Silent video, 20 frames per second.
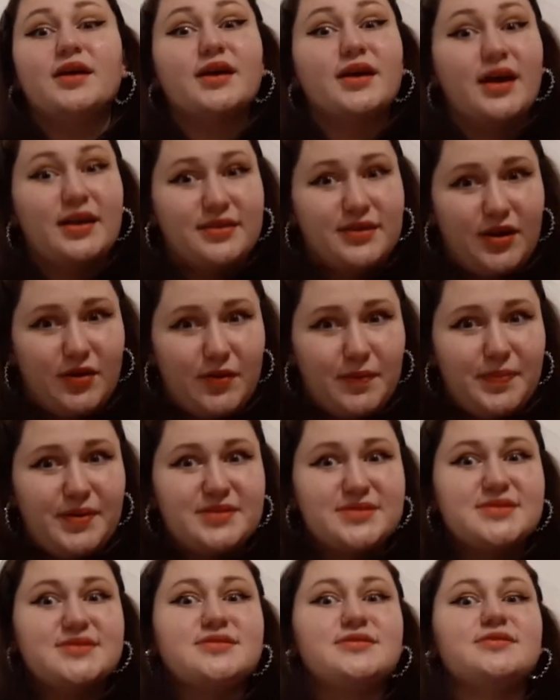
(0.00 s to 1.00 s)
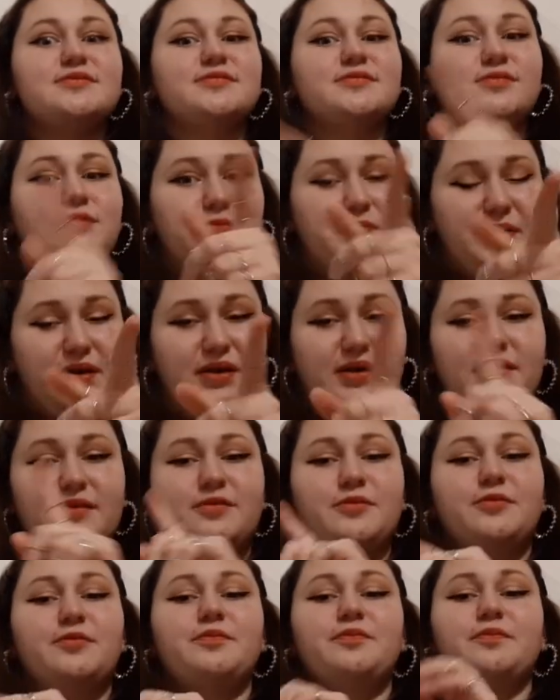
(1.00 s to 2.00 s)
Good therapist would
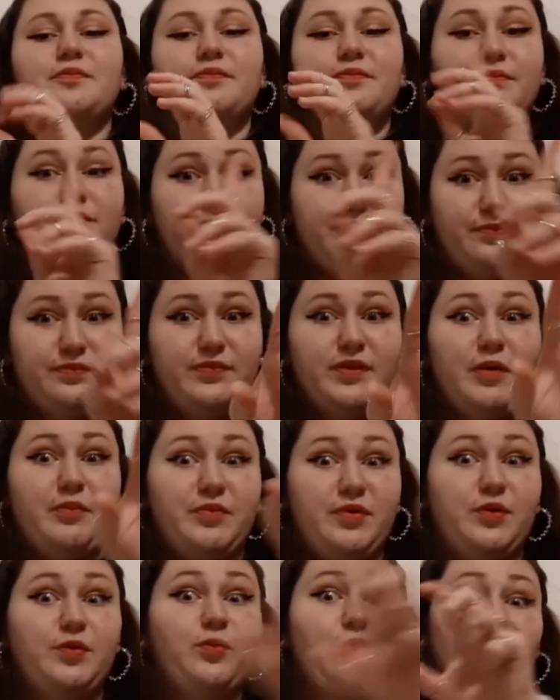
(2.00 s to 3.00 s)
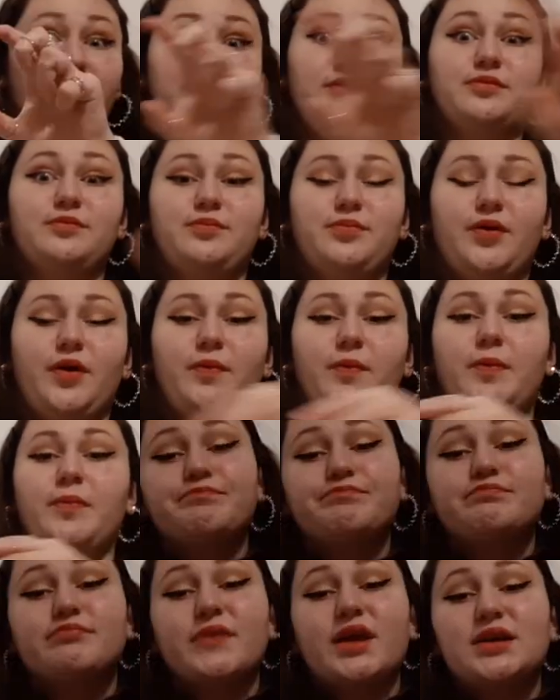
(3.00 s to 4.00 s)
be number one, probably.
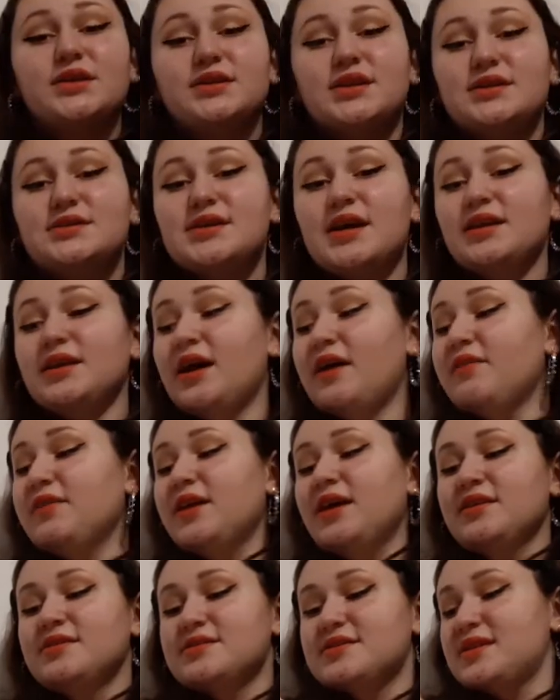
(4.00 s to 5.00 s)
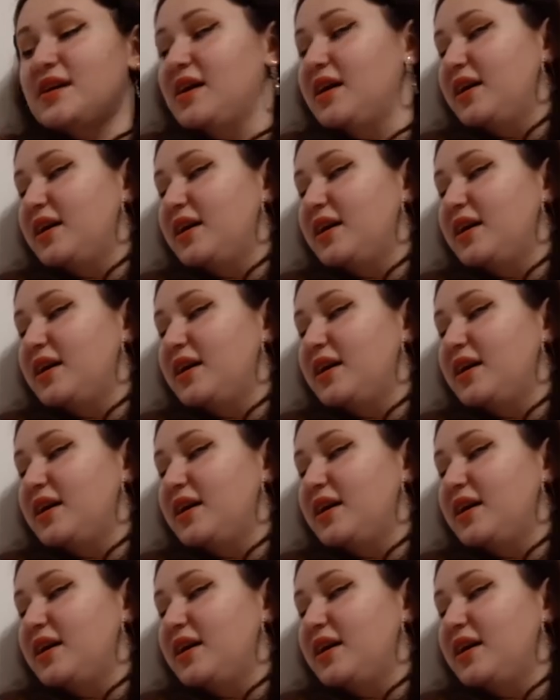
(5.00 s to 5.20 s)
That's kind of how it ends.